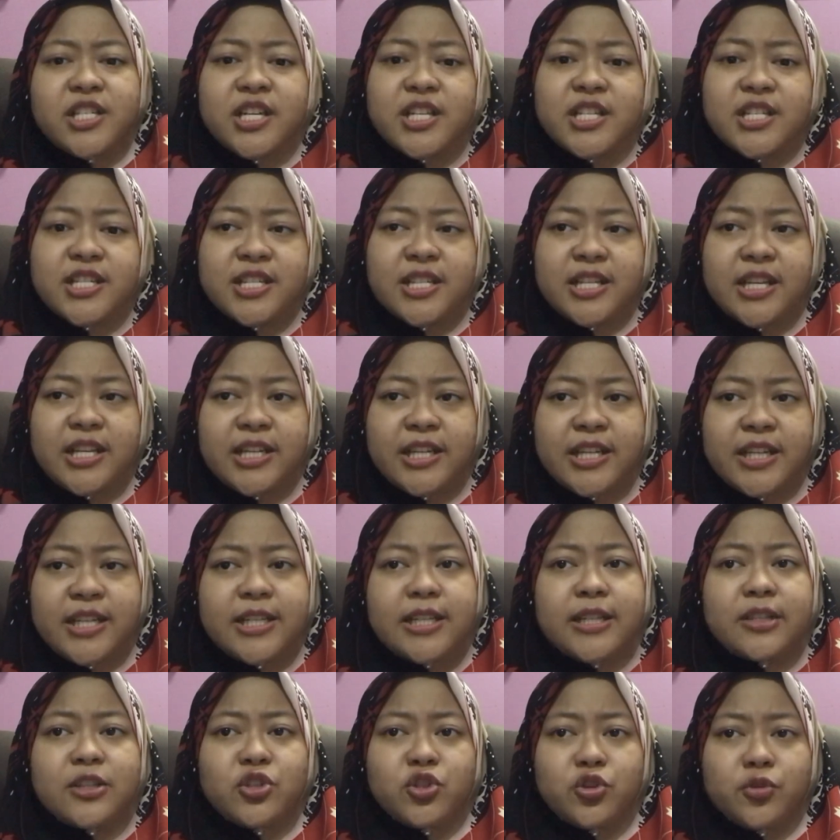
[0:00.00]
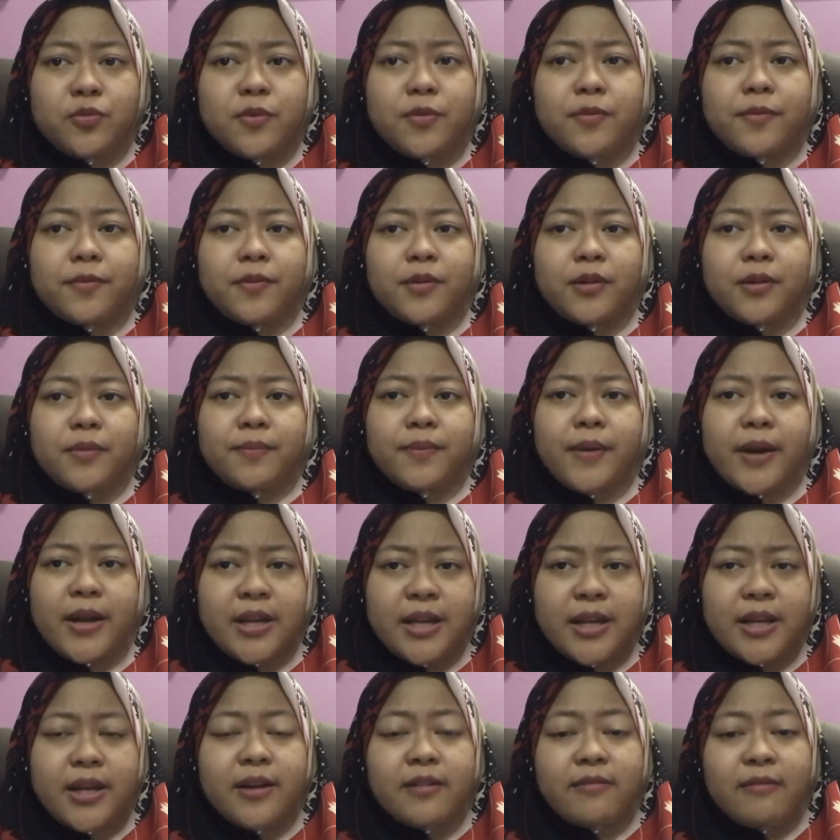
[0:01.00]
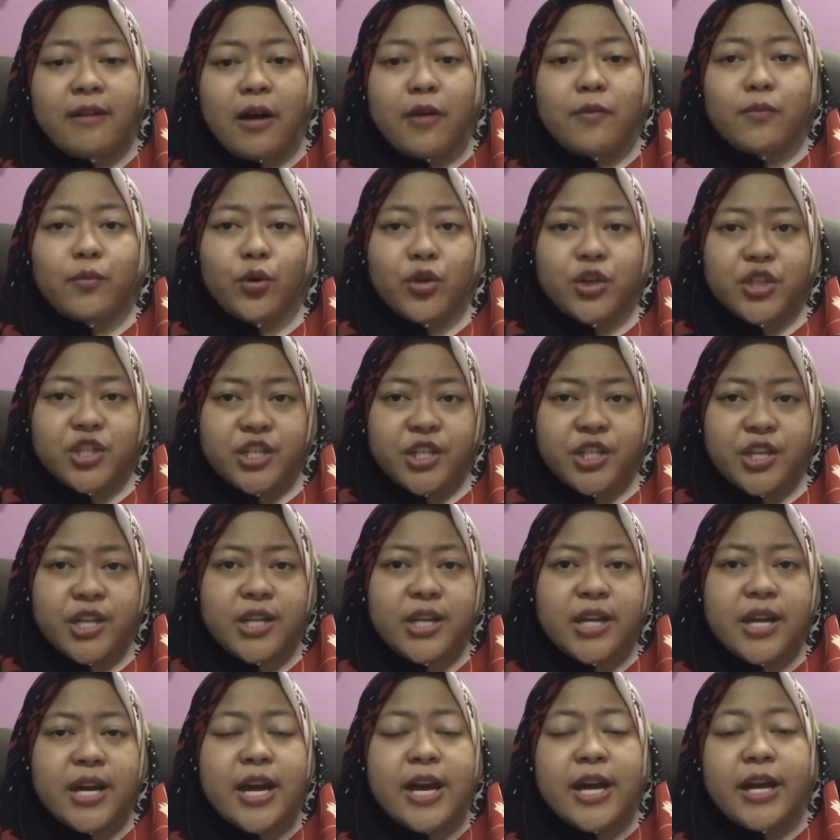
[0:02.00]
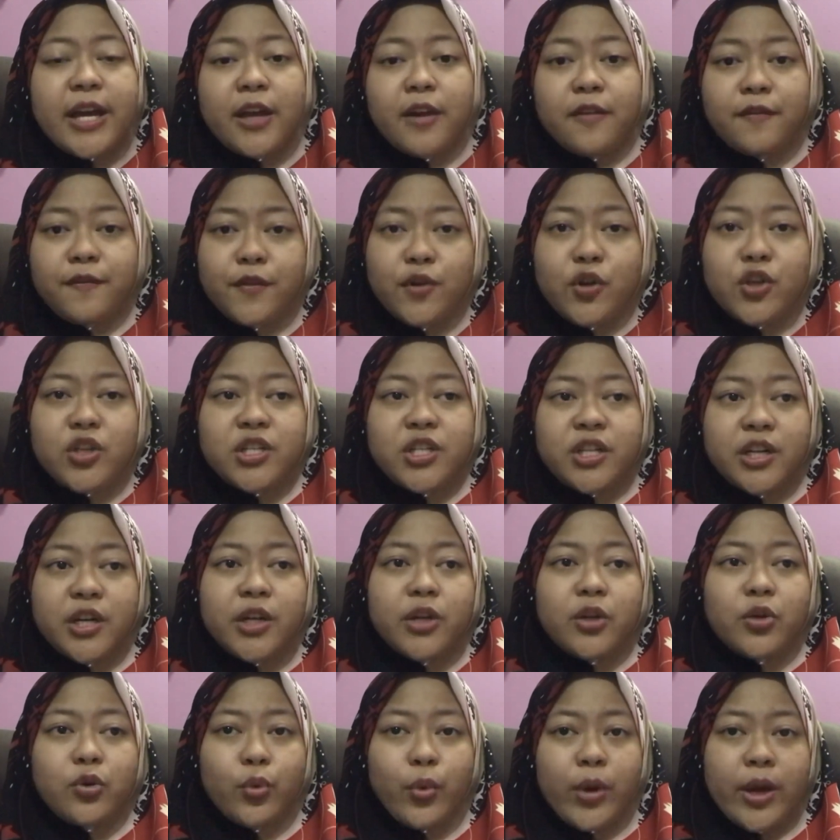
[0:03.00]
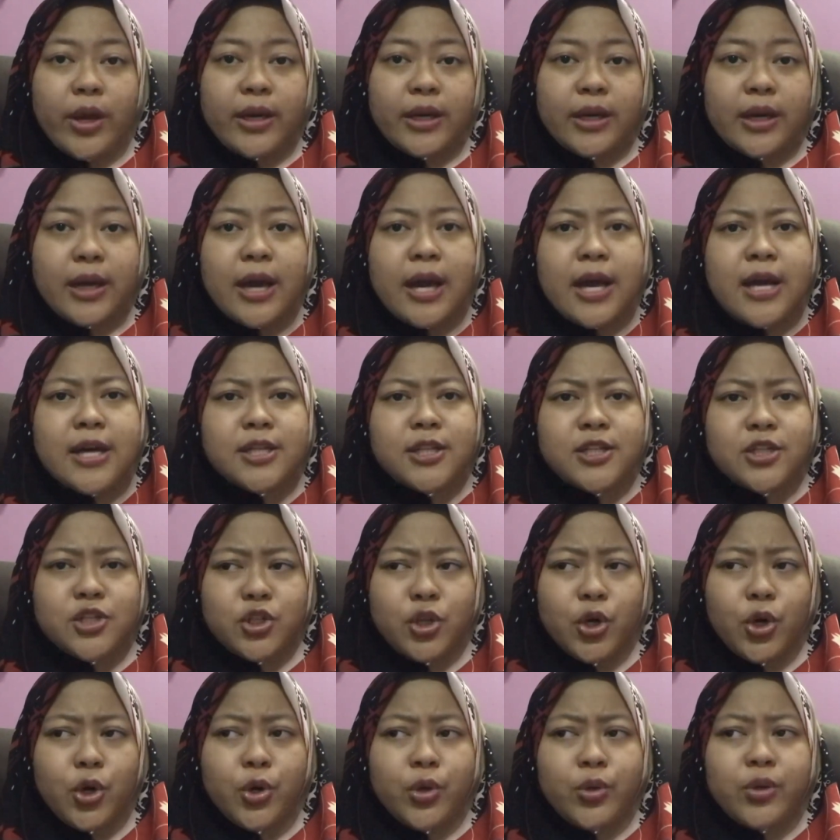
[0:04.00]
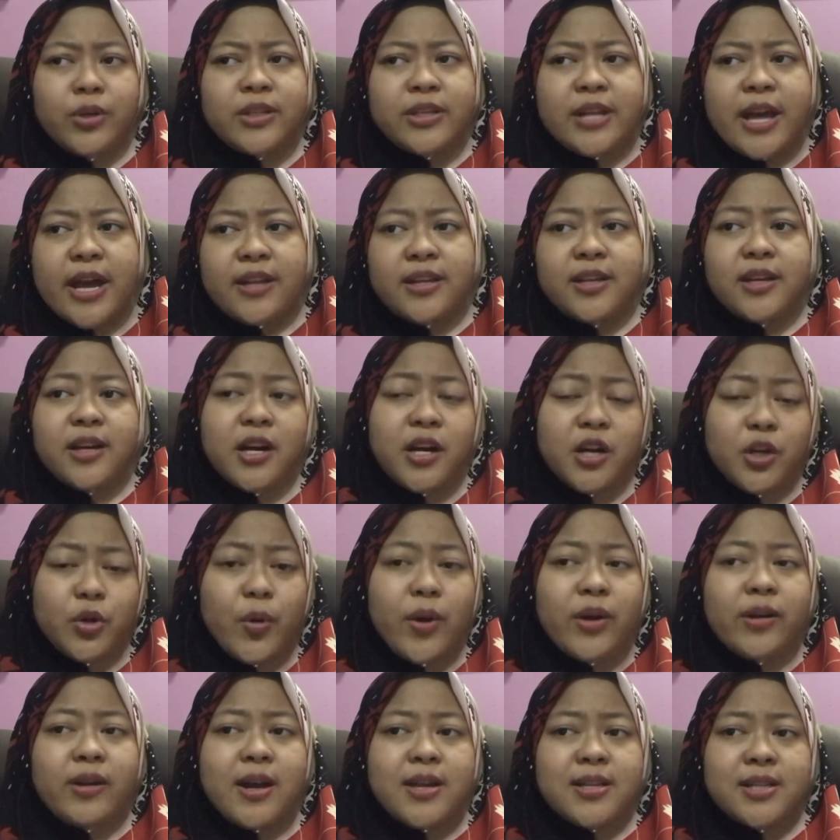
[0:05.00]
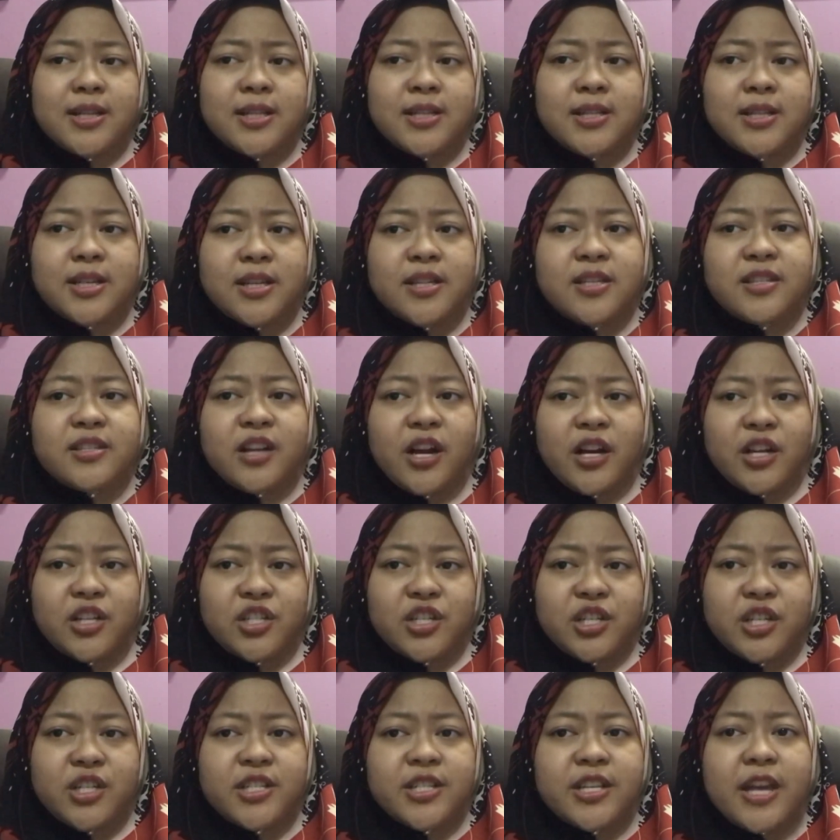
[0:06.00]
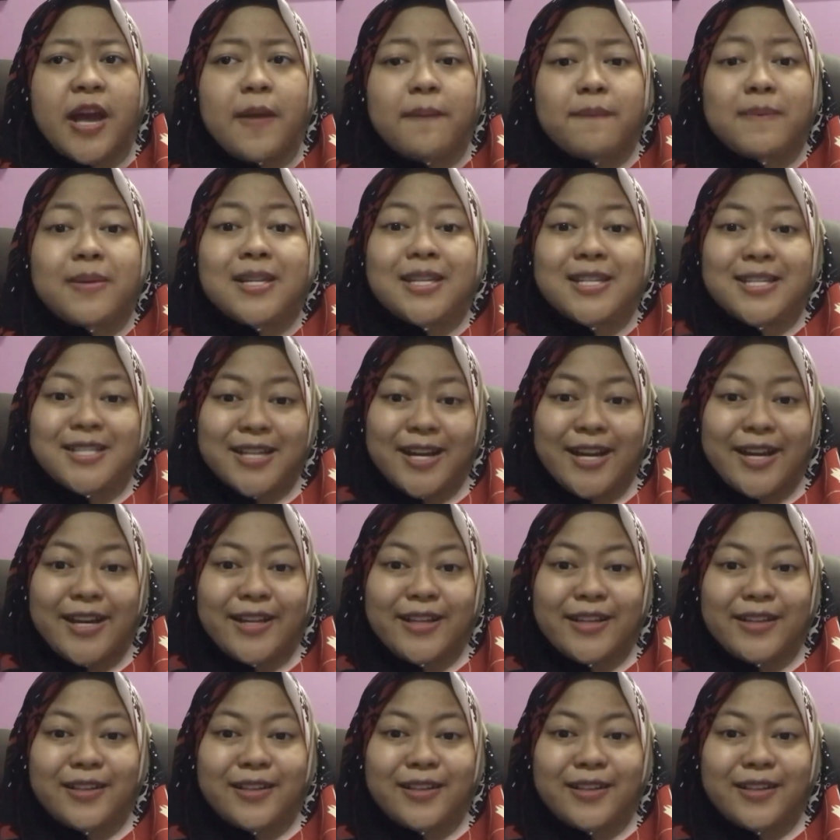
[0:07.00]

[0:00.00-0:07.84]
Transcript: needed to predict ground motion in future earthquake so that the earthquake-resistant structures can be designed.